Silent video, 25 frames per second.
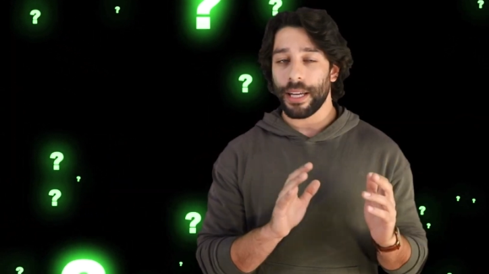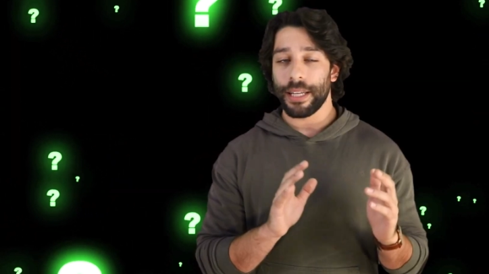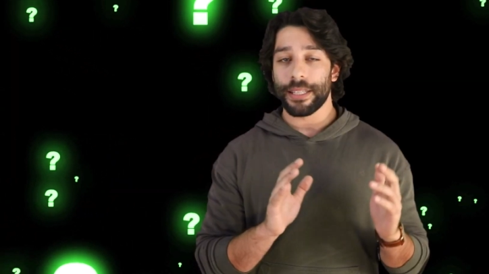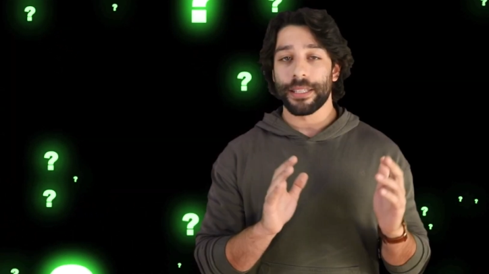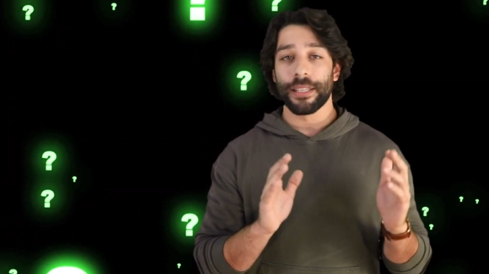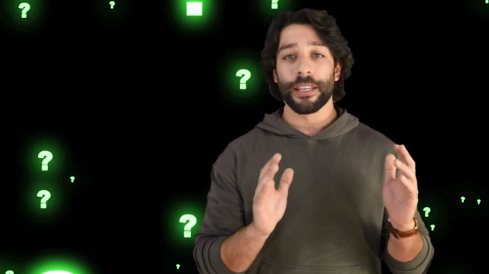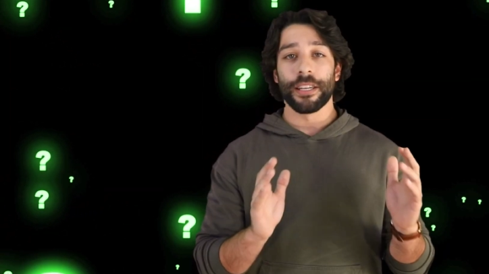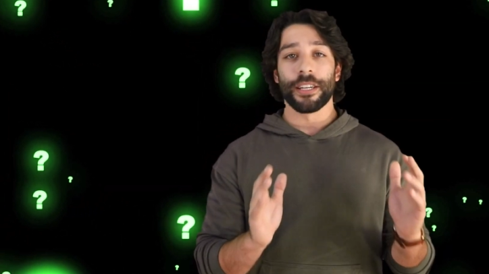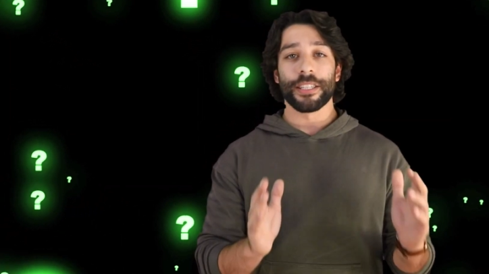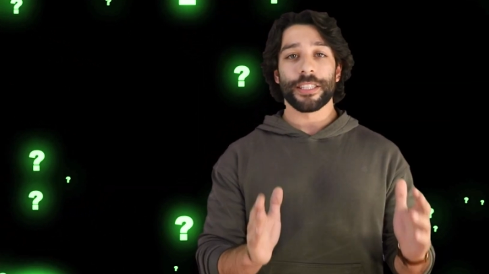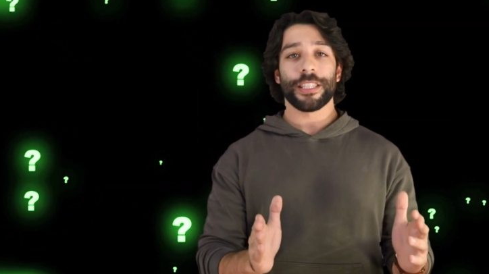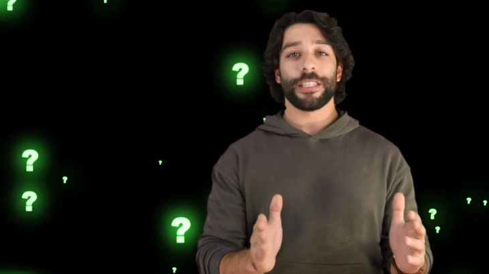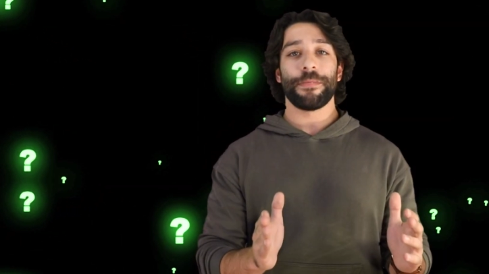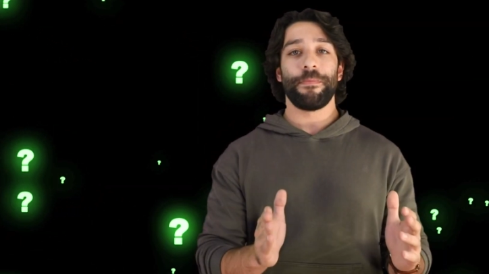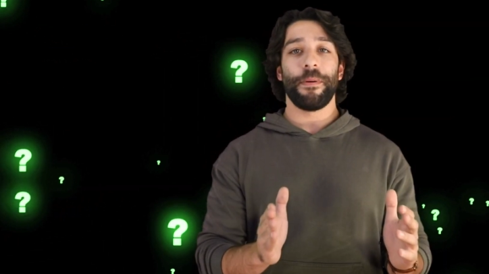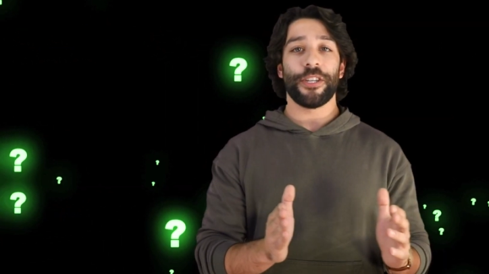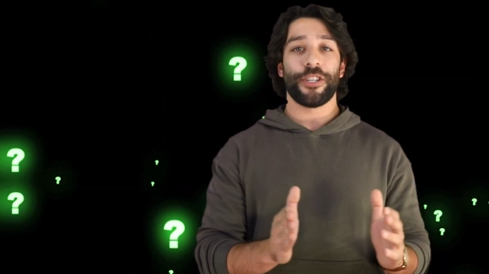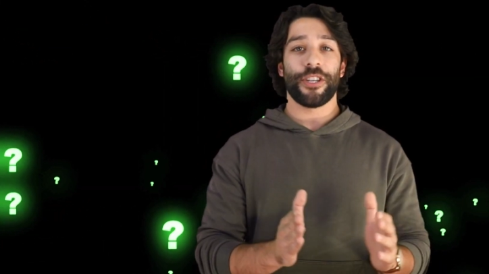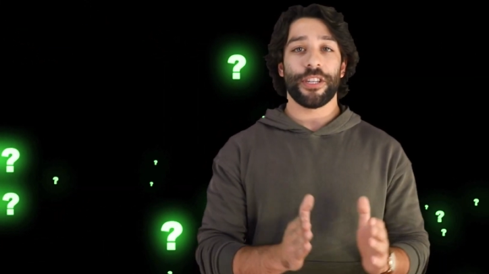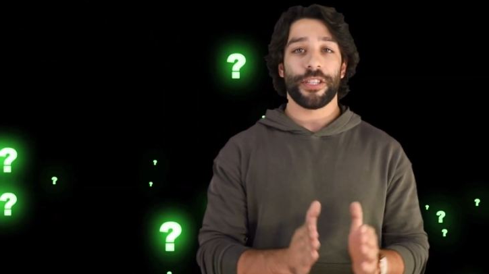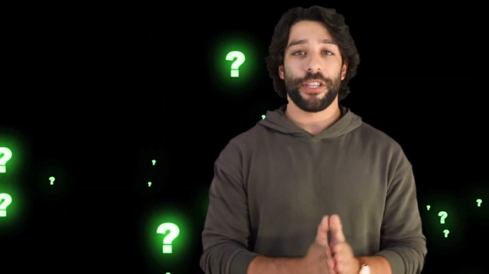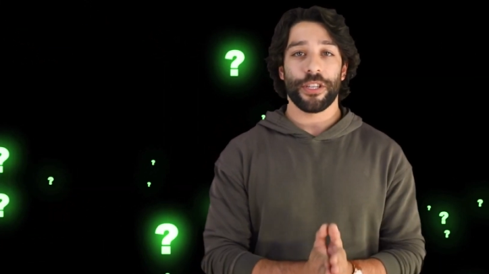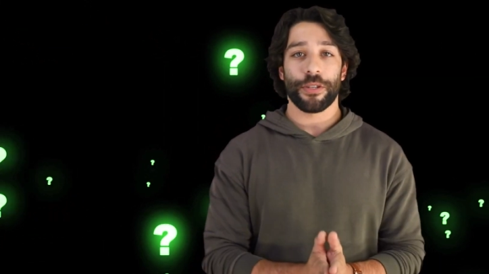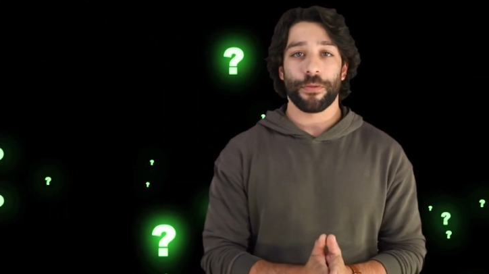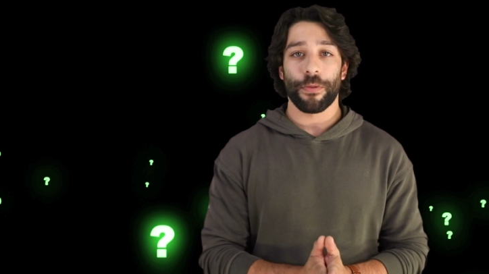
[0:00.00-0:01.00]
It's a little
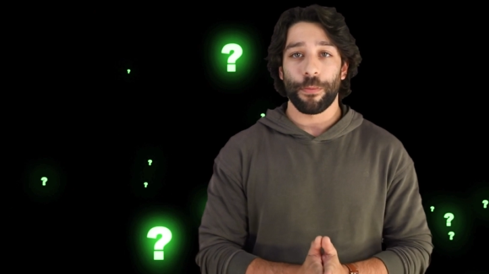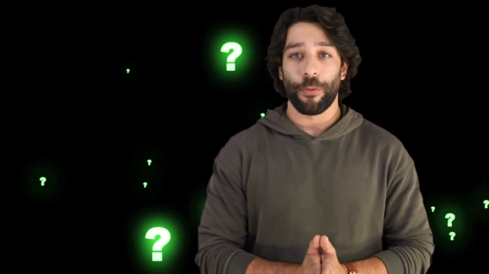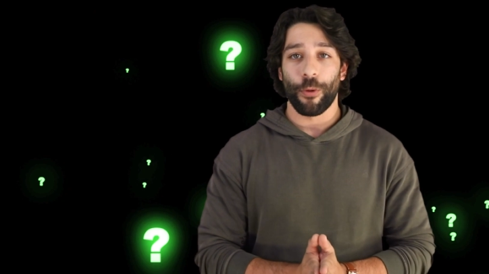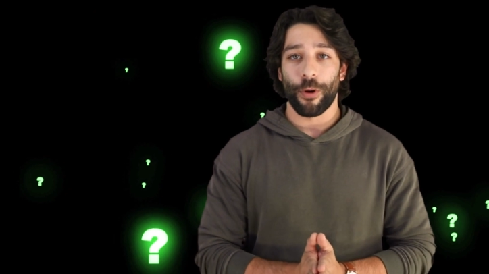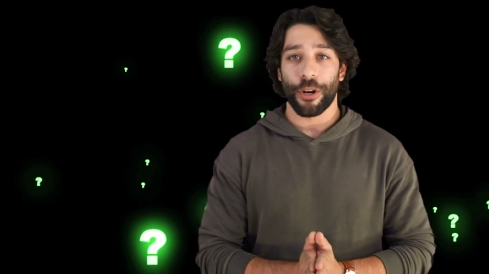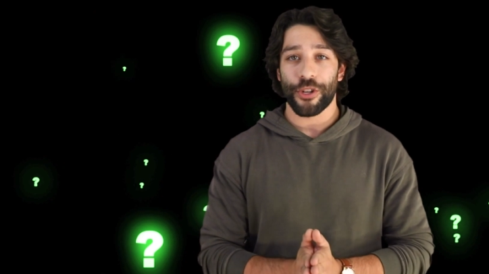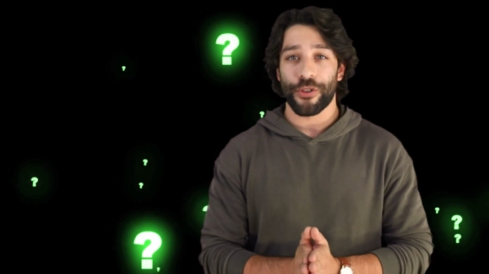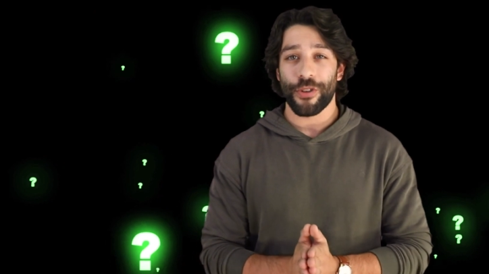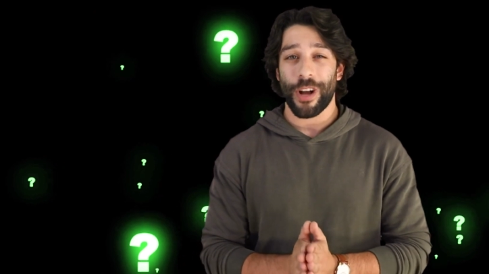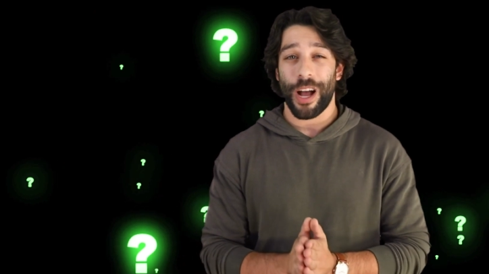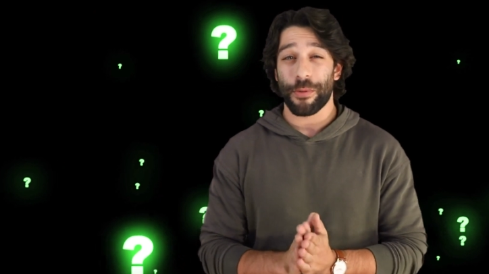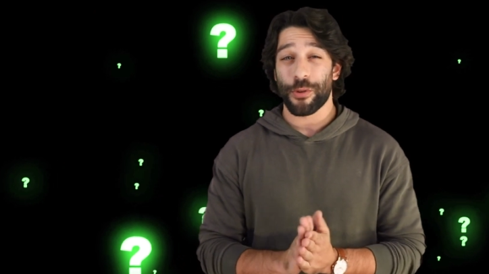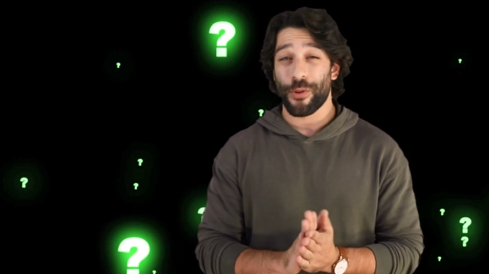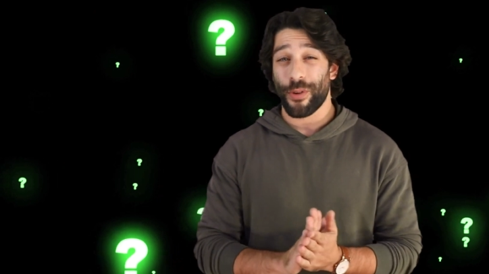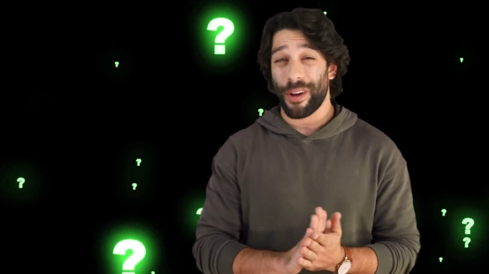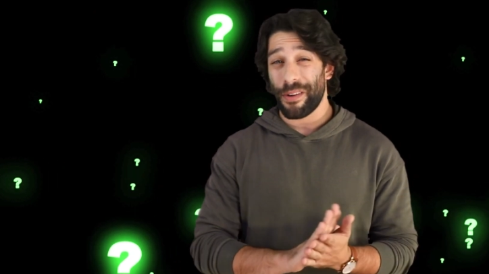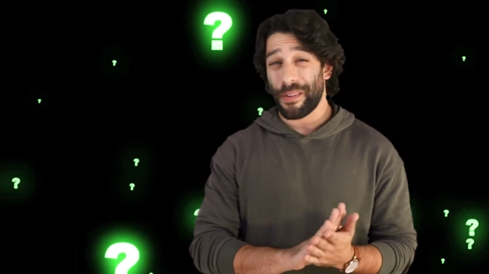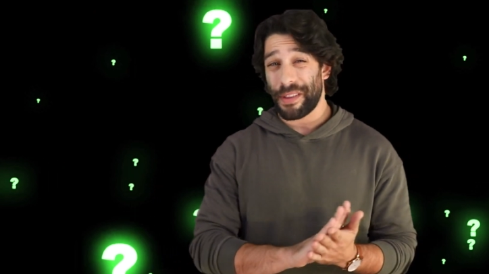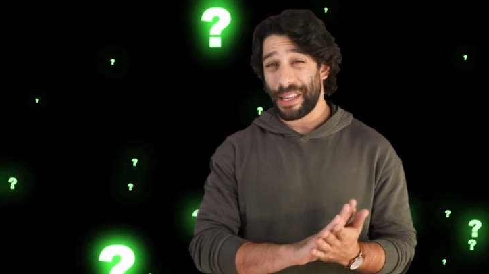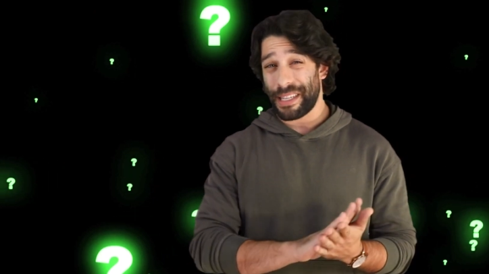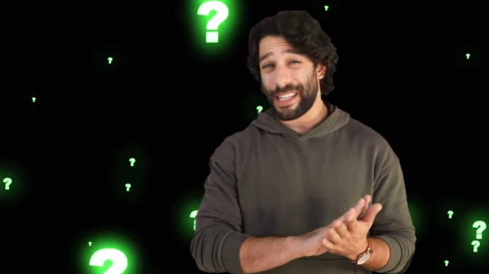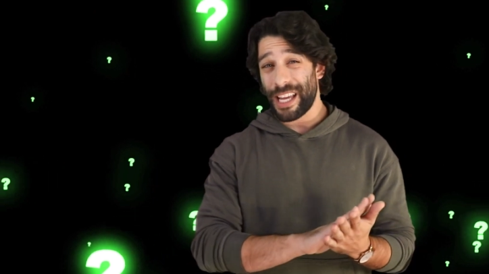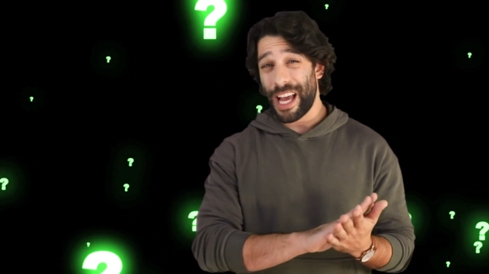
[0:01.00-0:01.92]
suspicious this report drops right around the